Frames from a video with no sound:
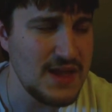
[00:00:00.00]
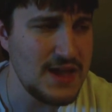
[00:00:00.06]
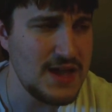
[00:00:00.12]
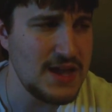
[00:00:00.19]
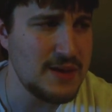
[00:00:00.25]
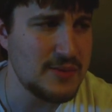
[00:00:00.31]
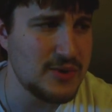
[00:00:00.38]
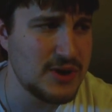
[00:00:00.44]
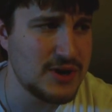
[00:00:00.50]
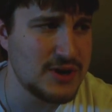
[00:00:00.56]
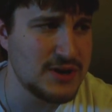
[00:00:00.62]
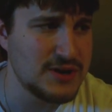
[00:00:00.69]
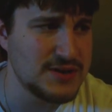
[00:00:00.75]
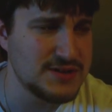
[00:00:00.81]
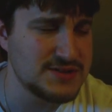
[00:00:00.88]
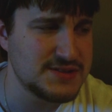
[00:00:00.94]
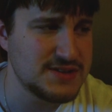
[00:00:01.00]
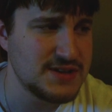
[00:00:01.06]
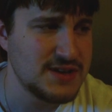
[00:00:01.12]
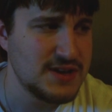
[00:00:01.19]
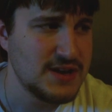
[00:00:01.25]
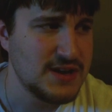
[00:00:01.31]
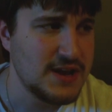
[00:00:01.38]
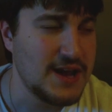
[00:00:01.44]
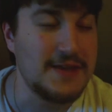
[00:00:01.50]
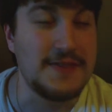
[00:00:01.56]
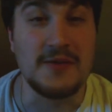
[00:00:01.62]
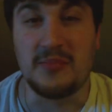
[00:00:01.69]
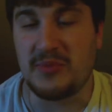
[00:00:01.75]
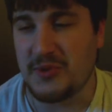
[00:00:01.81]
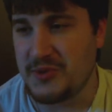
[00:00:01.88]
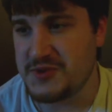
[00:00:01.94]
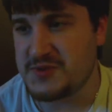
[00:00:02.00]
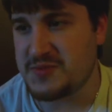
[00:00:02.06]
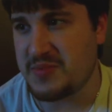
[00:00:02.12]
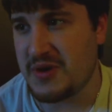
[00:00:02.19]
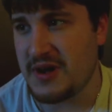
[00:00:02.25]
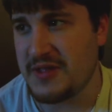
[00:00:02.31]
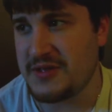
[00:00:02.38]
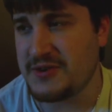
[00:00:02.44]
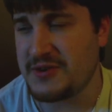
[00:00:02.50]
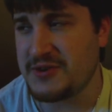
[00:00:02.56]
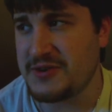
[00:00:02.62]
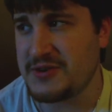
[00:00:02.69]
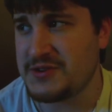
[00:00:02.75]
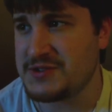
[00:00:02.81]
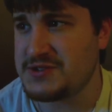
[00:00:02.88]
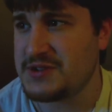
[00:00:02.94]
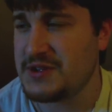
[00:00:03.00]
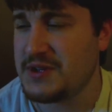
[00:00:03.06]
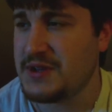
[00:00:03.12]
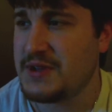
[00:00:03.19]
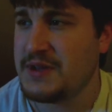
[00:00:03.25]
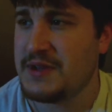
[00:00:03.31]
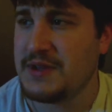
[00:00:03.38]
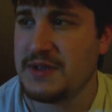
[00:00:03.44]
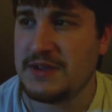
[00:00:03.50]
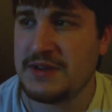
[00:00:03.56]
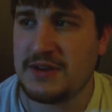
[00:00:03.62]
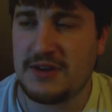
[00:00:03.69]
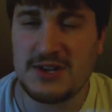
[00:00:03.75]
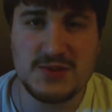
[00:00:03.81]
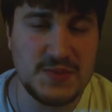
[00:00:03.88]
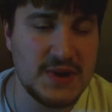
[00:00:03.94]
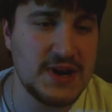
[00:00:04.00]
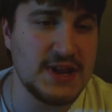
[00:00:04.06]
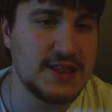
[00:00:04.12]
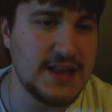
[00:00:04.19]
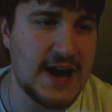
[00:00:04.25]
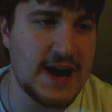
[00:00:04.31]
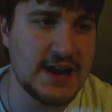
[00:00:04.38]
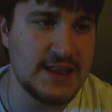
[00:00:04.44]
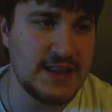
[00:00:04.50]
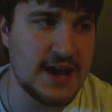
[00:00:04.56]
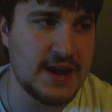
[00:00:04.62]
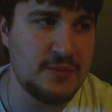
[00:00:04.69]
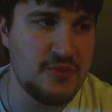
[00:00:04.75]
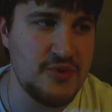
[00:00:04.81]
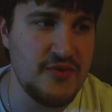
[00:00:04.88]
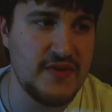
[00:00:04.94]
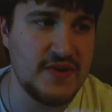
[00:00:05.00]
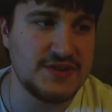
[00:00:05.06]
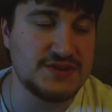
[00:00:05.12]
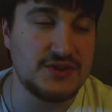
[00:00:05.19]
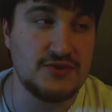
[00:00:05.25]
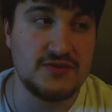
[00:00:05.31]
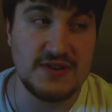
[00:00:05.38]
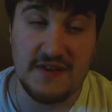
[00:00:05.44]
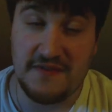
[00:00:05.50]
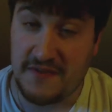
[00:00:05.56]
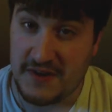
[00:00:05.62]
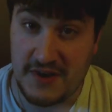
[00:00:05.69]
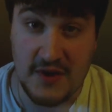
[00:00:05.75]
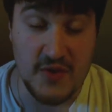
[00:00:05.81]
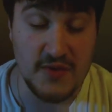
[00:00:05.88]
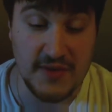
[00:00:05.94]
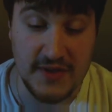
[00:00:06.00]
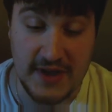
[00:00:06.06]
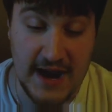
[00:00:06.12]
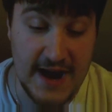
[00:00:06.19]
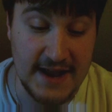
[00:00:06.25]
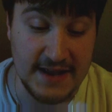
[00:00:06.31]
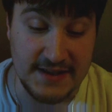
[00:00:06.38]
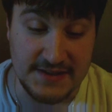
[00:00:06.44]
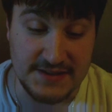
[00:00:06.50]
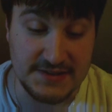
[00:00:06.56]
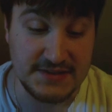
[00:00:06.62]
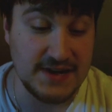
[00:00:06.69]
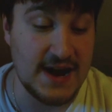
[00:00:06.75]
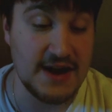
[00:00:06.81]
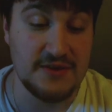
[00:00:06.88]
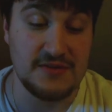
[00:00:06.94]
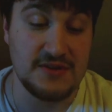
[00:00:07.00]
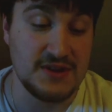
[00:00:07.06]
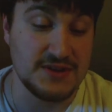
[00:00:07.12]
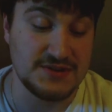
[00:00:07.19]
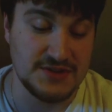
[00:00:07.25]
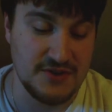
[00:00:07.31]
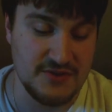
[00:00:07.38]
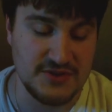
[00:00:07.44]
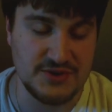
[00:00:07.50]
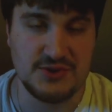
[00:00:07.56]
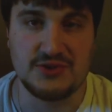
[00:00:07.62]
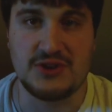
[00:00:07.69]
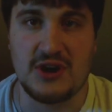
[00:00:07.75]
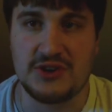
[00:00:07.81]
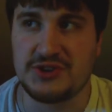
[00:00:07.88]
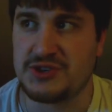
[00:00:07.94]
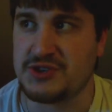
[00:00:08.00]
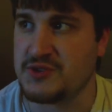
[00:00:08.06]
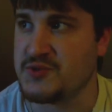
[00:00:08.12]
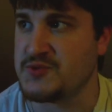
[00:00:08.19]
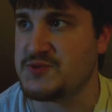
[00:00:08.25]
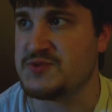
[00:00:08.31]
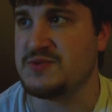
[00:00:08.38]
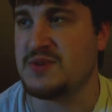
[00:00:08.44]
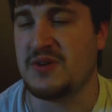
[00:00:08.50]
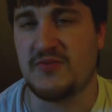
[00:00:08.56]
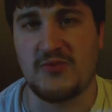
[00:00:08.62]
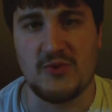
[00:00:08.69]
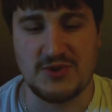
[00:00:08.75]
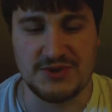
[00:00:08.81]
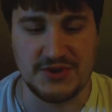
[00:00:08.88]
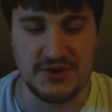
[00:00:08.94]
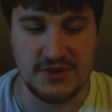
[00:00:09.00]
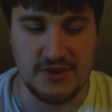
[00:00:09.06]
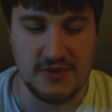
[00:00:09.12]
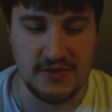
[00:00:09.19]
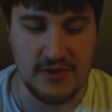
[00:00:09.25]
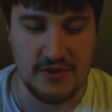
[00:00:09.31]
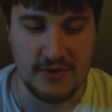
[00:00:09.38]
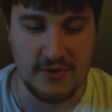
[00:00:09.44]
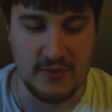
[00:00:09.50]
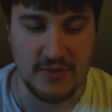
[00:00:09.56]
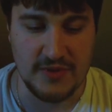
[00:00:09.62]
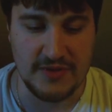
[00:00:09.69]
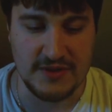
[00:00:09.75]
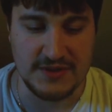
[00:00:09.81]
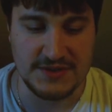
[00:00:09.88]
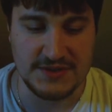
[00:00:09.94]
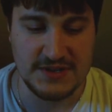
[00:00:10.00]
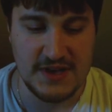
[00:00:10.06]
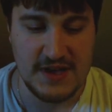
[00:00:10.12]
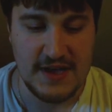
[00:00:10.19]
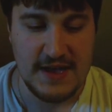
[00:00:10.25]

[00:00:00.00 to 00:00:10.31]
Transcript: He was in the Blues Brothers. You know, he's been in a lot, a lot of movies, and you definitely know who the guy is. A guy who needs no introduction, who's unfortunately no longer with us.